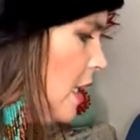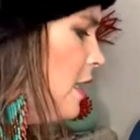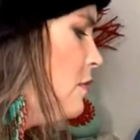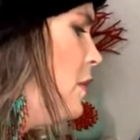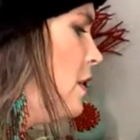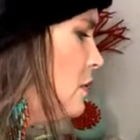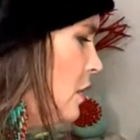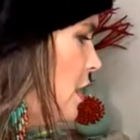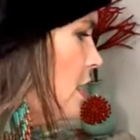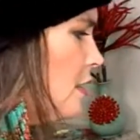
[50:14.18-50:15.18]
it, what you
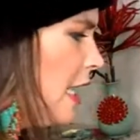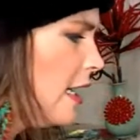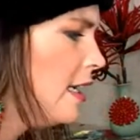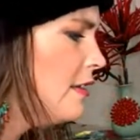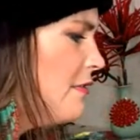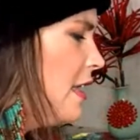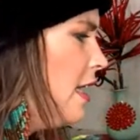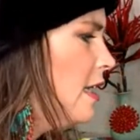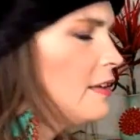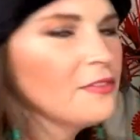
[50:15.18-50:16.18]
learned, that kind of
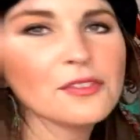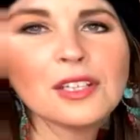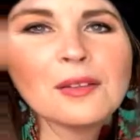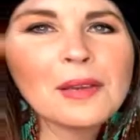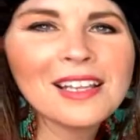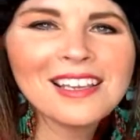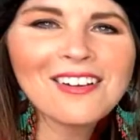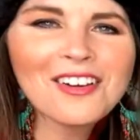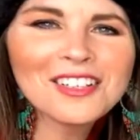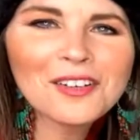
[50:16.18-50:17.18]
thing. And if there's anybody
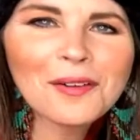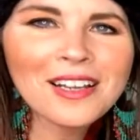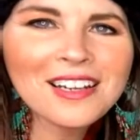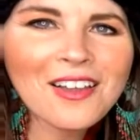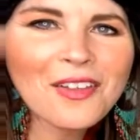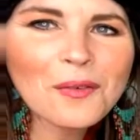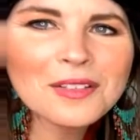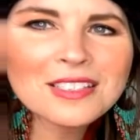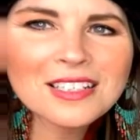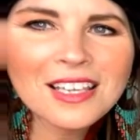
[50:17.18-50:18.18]
on here right now that
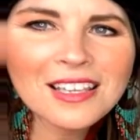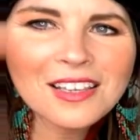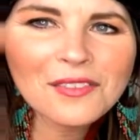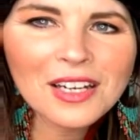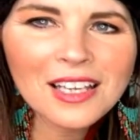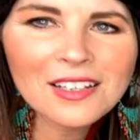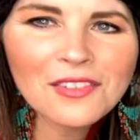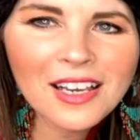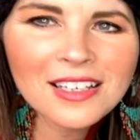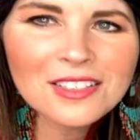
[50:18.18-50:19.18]
wants to give any
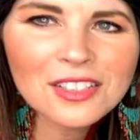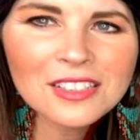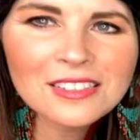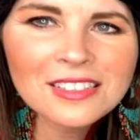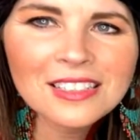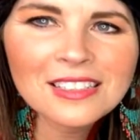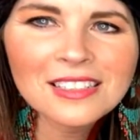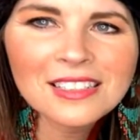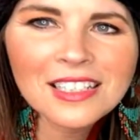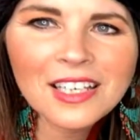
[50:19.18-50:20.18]
advice or
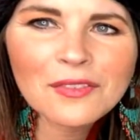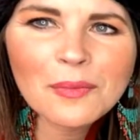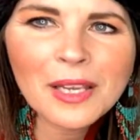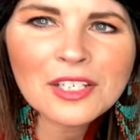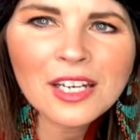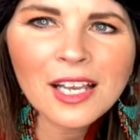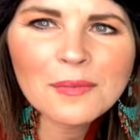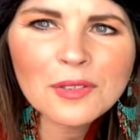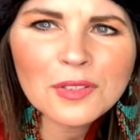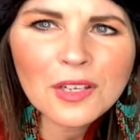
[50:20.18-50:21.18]
information,
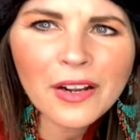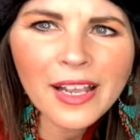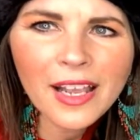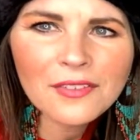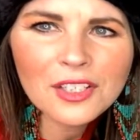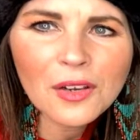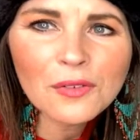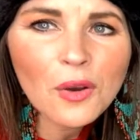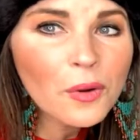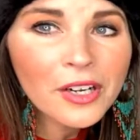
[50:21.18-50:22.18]
I'm so sorry I have to go.
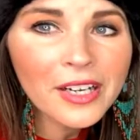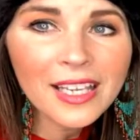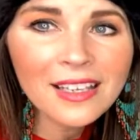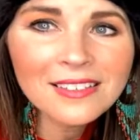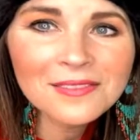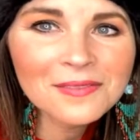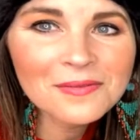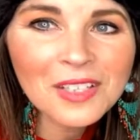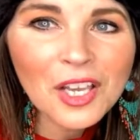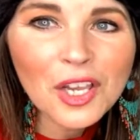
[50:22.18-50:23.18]
No worry.
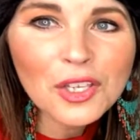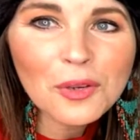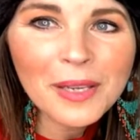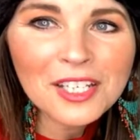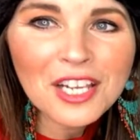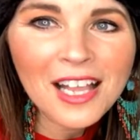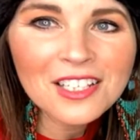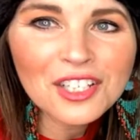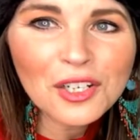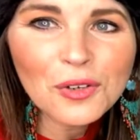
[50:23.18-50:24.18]
You're being
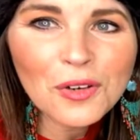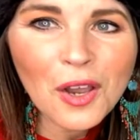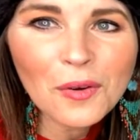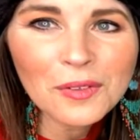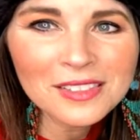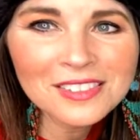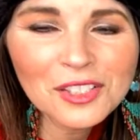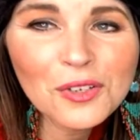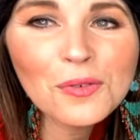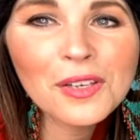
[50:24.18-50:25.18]
challenged in Uno.
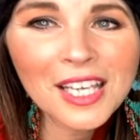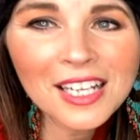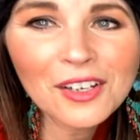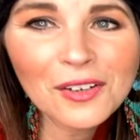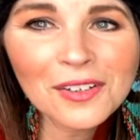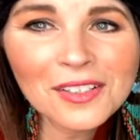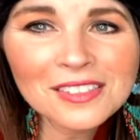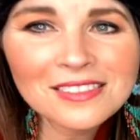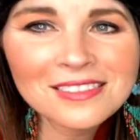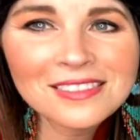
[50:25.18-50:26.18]
You get it,
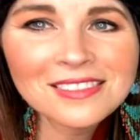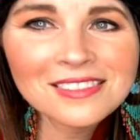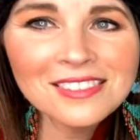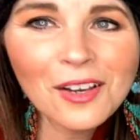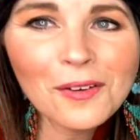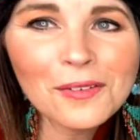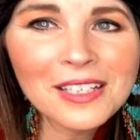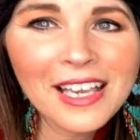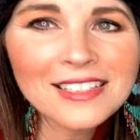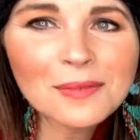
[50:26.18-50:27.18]
girl. Go
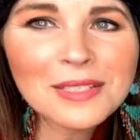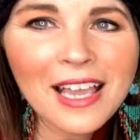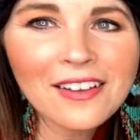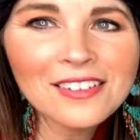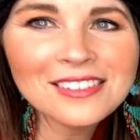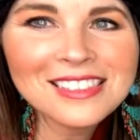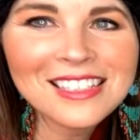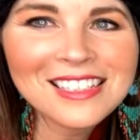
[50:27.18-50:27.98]
kick some tail.